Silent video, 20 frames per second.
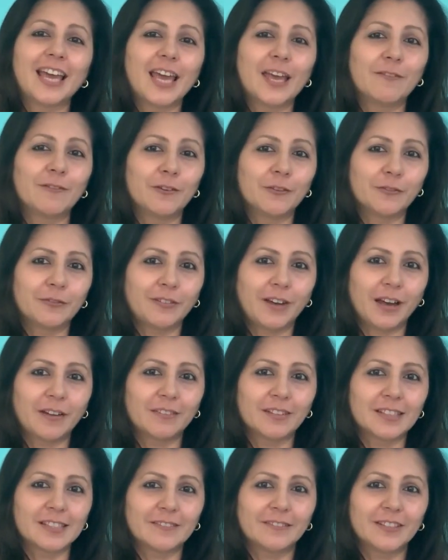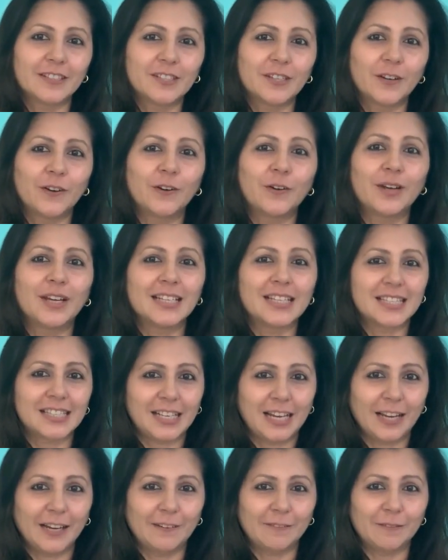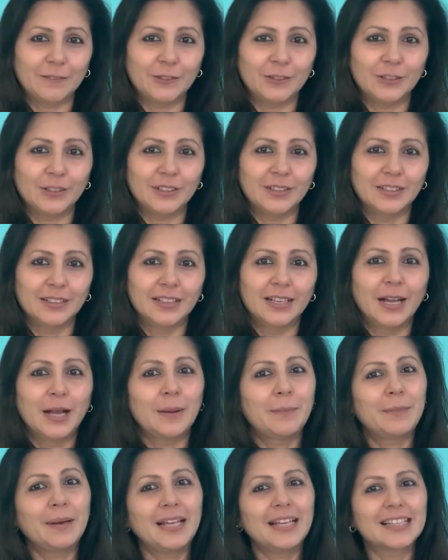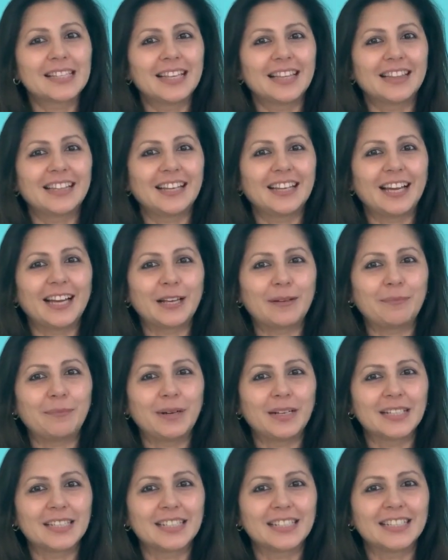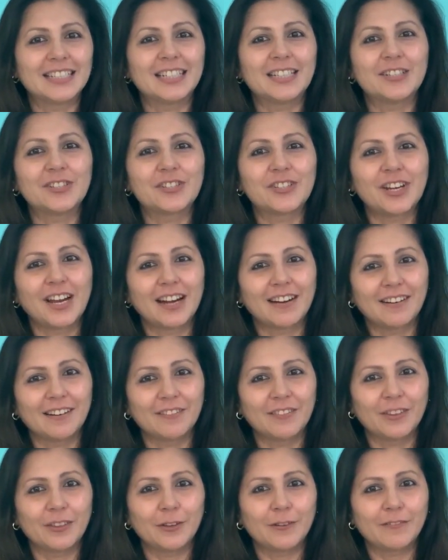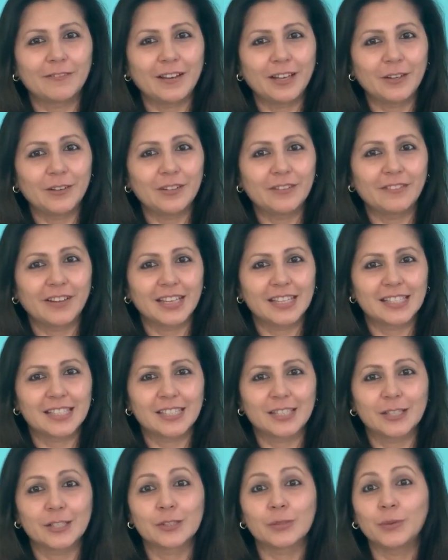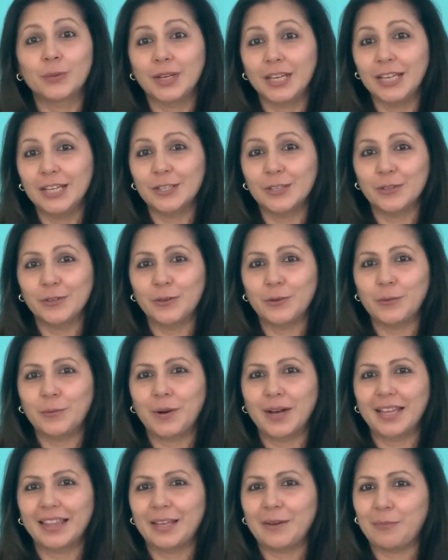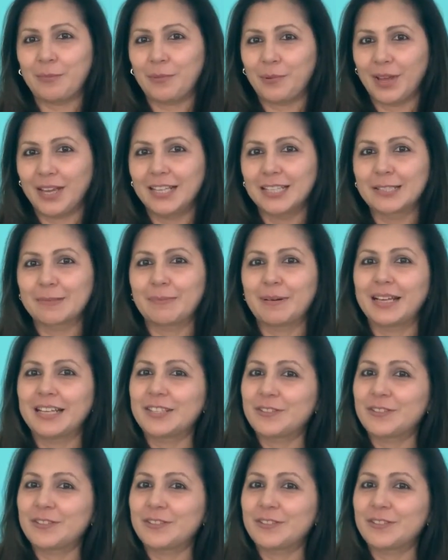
If you found this video insightful, please hit the like button and share it with your fellow investors who need to know why their brains play